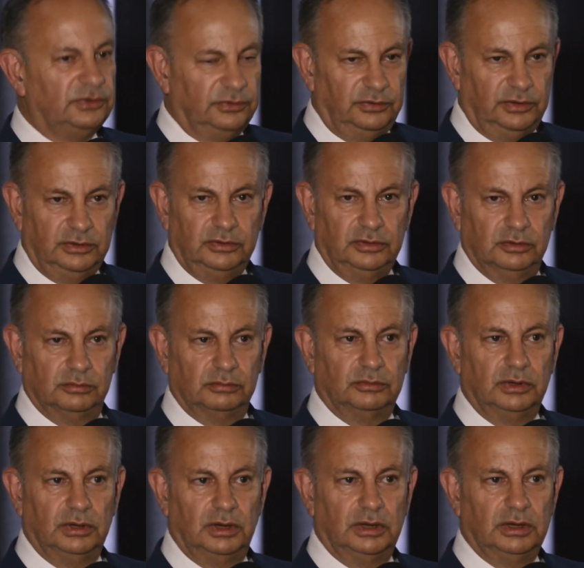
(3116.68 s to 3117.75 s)
as I said to
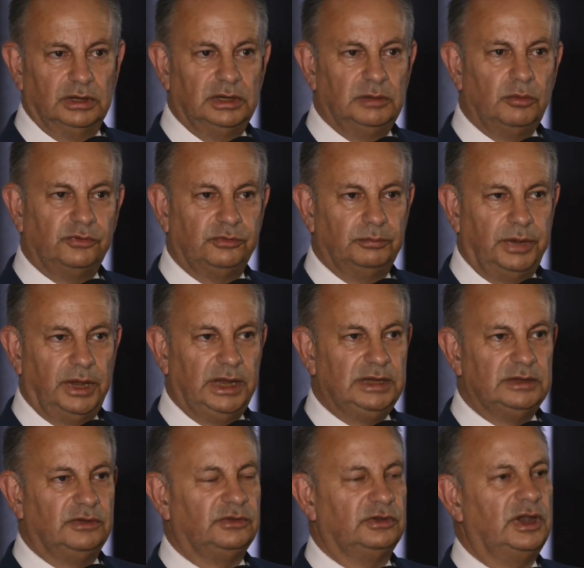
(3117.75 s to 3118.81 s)
you, uh, he wasn't
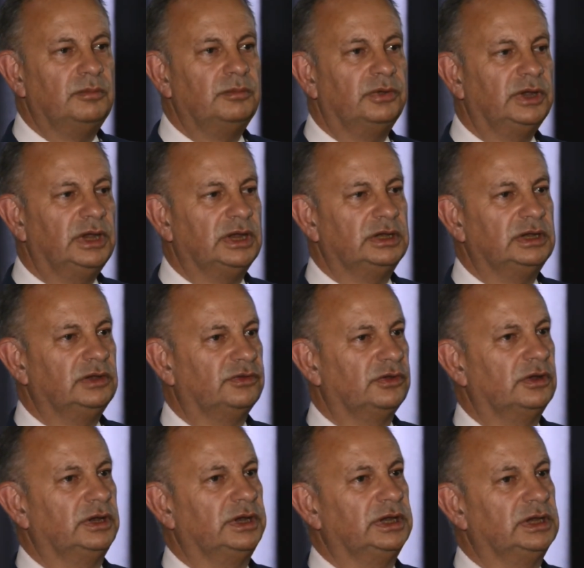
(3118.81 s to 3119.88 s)
paid as an MP in
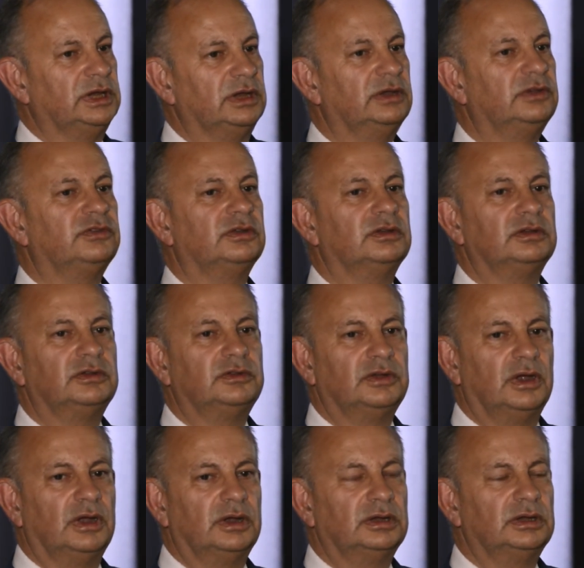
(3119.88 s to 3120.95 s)
his early years,
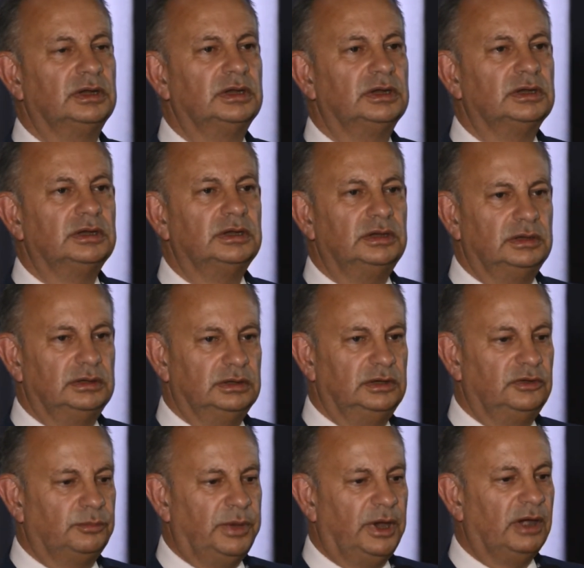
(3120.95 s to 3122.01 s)
and uh,
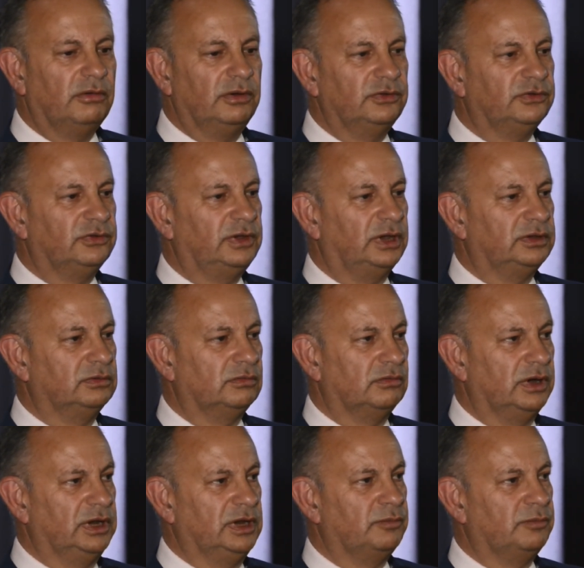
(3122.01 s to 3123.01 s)
his parents hadn't